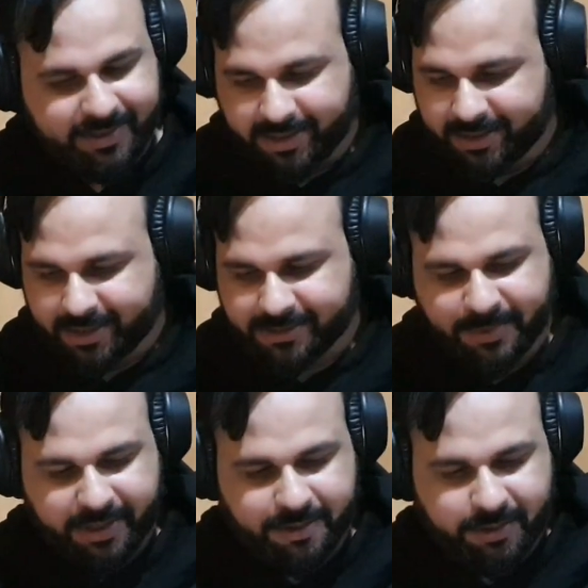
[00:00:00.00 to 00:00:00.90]
that's
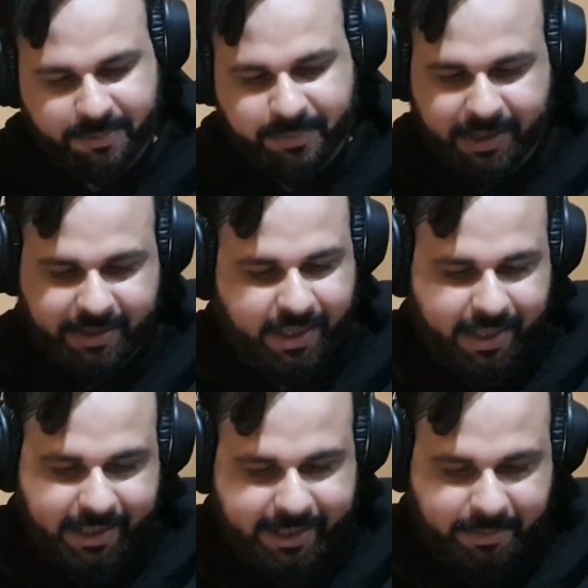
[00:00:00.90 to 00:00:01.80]
pretty good. But
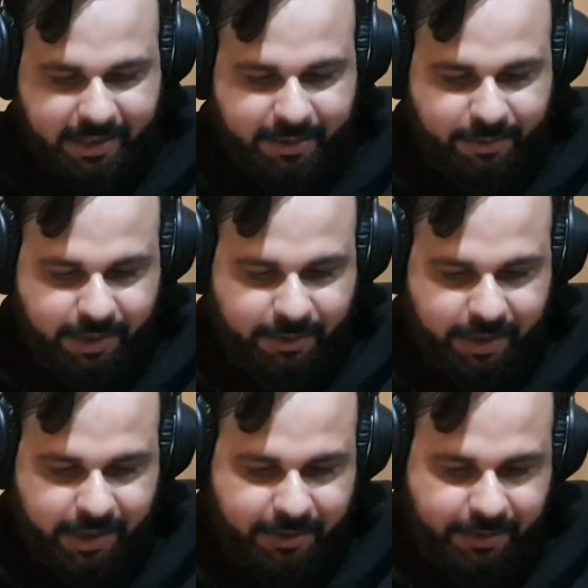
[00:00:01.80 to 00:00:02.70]
yeah, ultimately what you
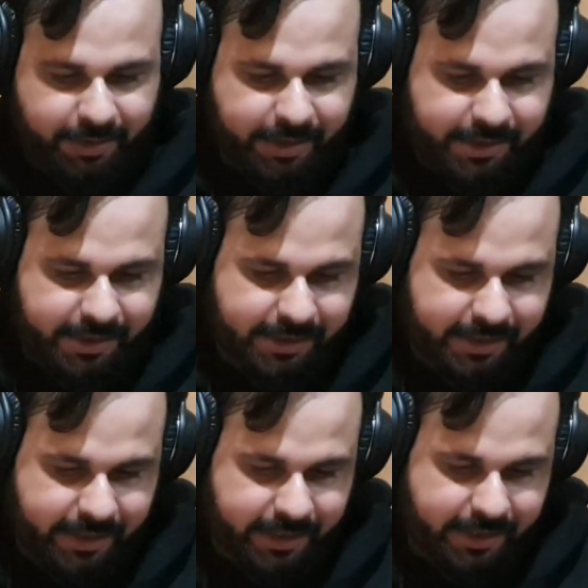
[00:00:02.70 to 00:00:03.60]
need to do is
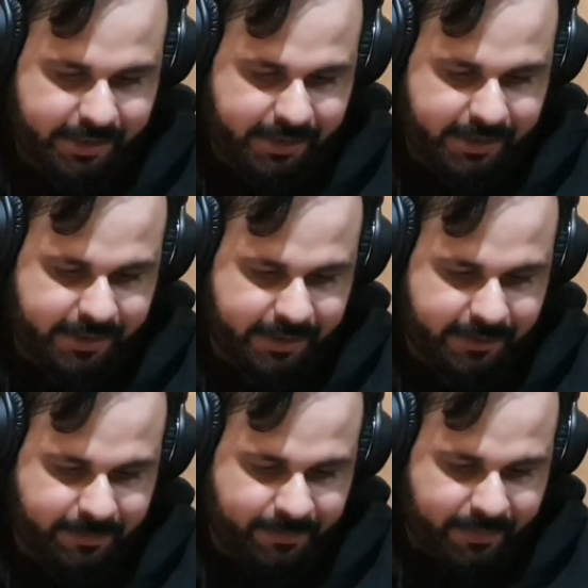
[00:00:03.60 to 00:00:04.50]
this,
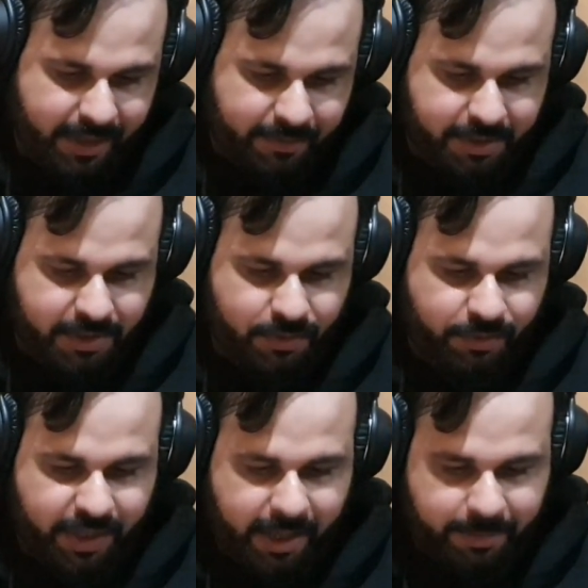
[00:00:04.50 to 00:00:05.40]
which
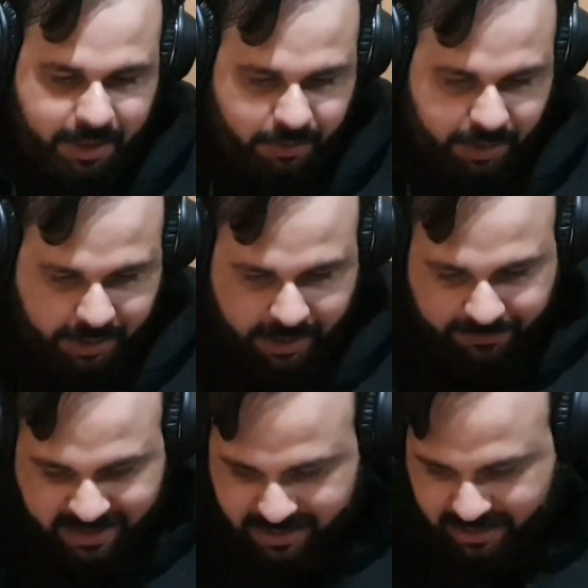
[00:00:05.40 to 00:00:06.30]
we have been doing
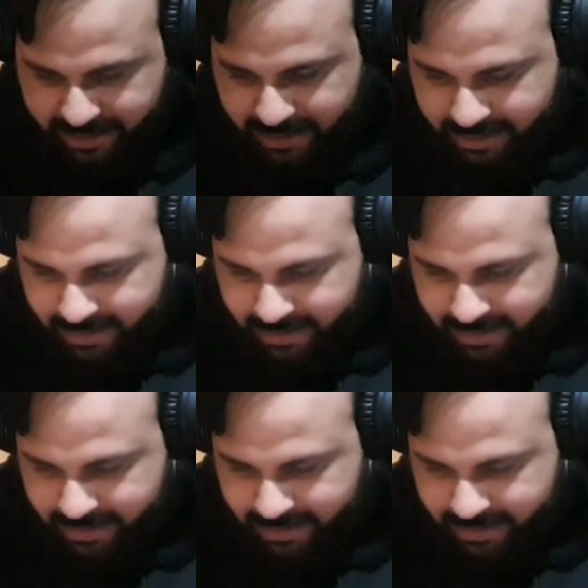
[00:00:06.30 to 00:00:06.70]
conventionally,